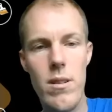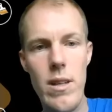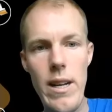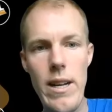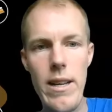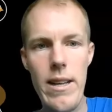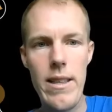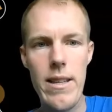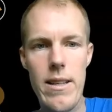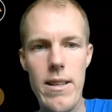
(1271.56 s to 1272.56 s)
Well, I
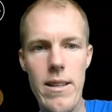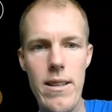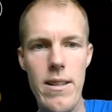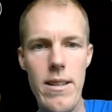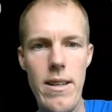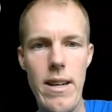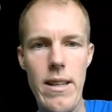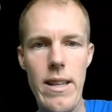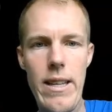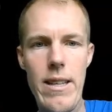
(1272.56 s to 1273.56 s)
think I
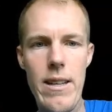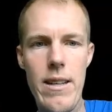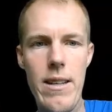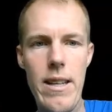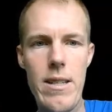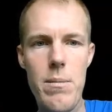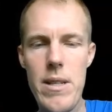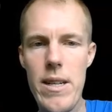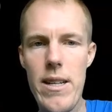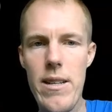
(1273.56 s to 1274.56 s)
like some of
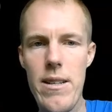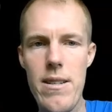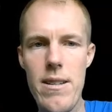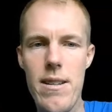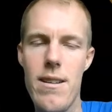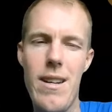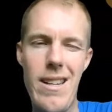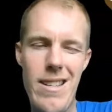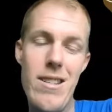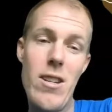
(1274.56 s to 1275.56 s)
these ideas. I
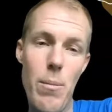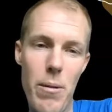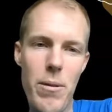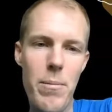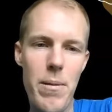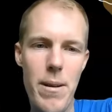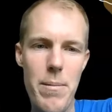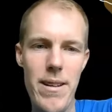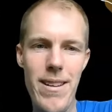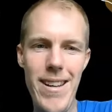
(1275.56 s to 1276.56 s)
said some of them. I
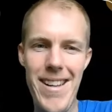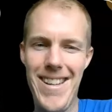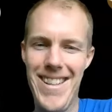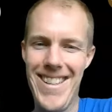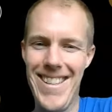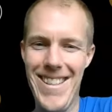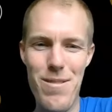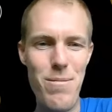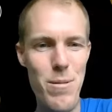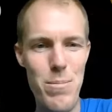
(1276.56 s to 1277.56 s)
mean,
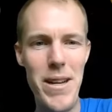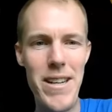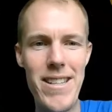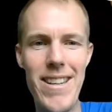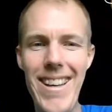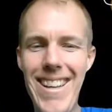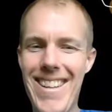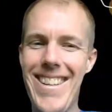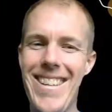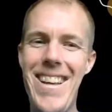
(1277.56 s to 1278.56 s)
let's be honest.
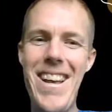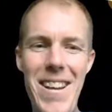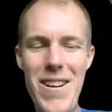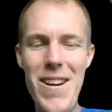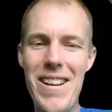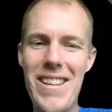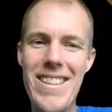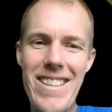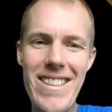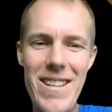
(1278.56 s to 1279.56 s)
No, it
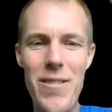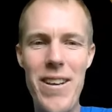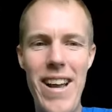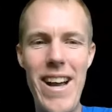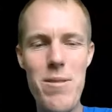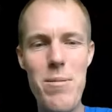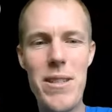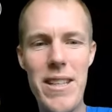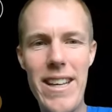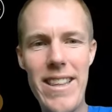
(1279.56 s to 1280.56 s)
was good stuff. I
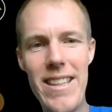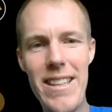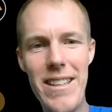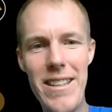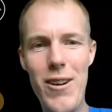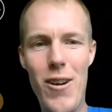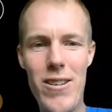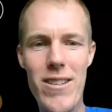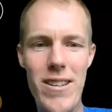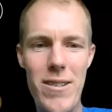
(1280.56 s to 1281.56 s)
especially like the
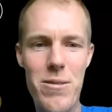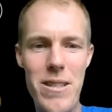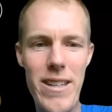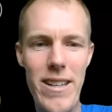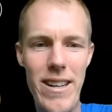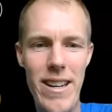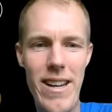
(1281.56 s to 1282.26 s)
guard dog one.